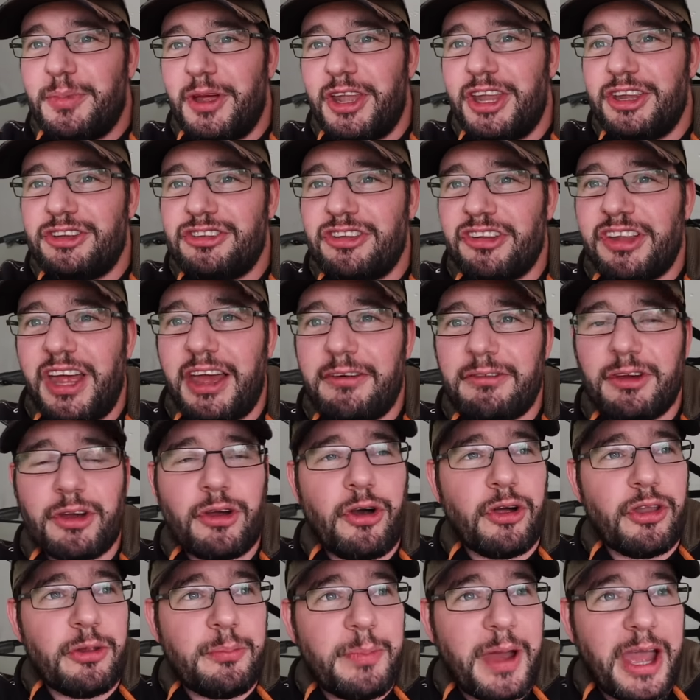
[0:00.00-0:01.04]
but they just haven't
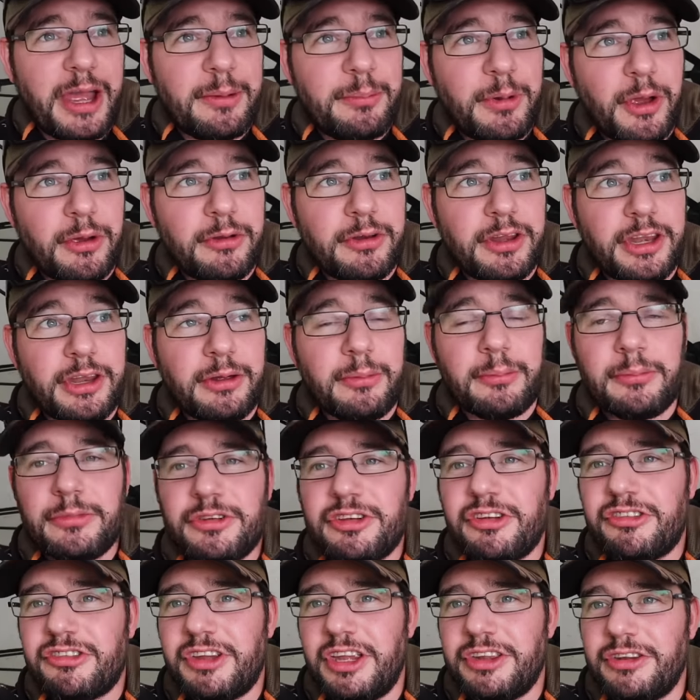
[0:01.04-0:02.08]
got the backbone in them
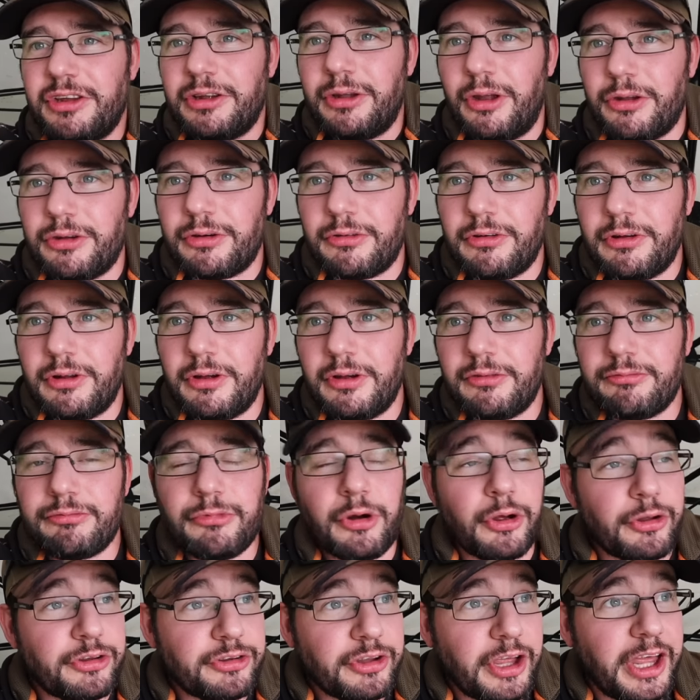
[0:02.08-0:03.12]
to send a lot of
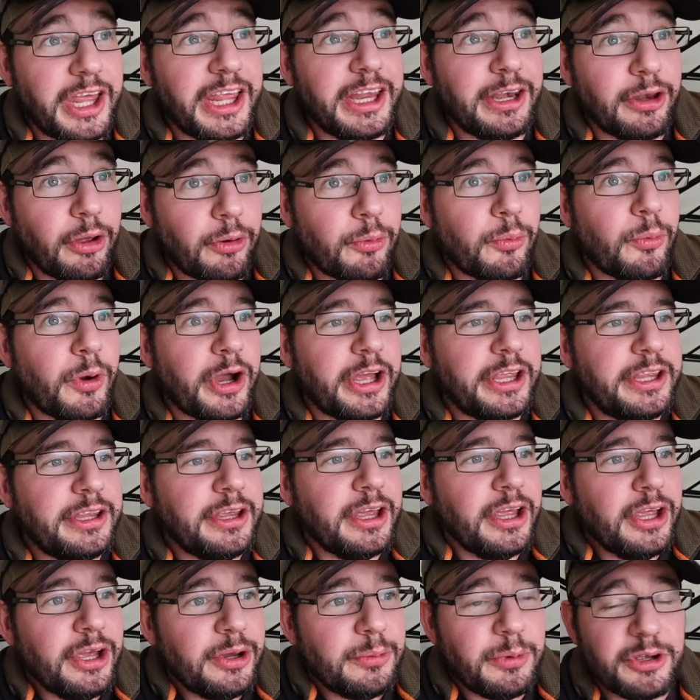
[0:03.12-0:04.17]
rod a long way,
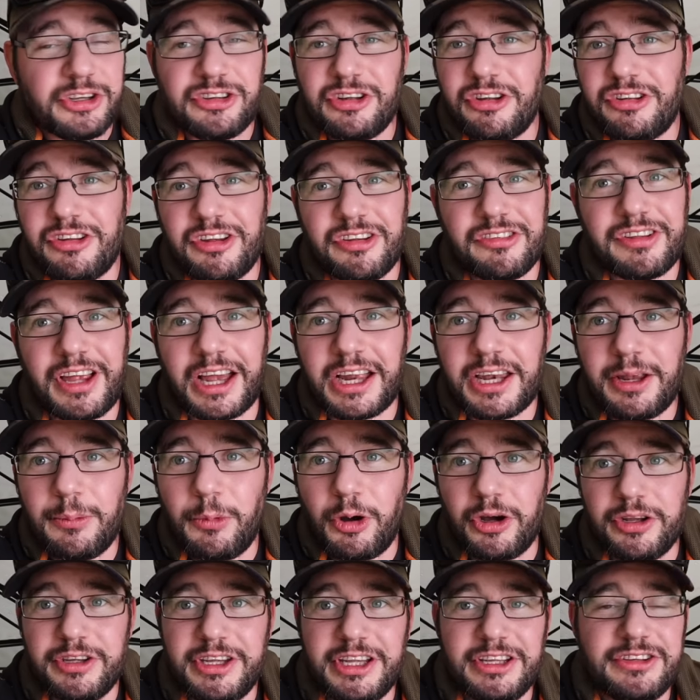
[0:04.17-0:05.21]
which is exactly
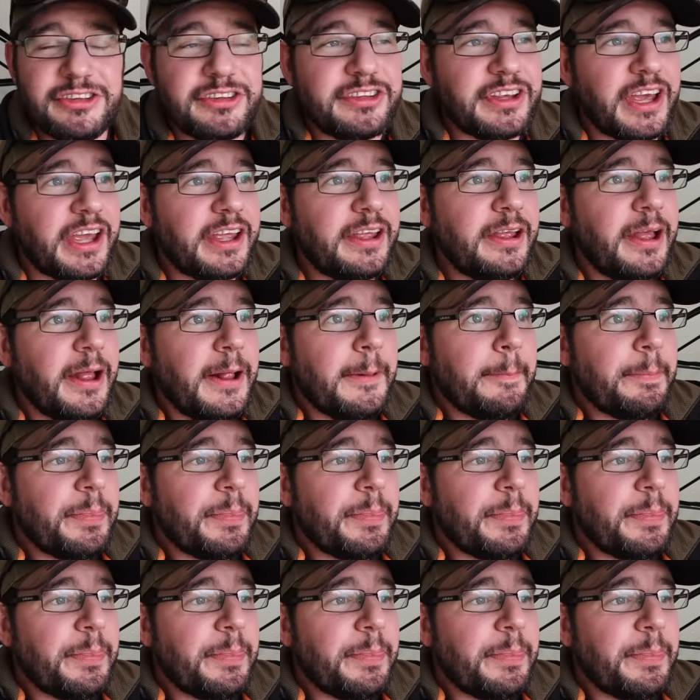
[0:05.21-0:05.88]
what I need today.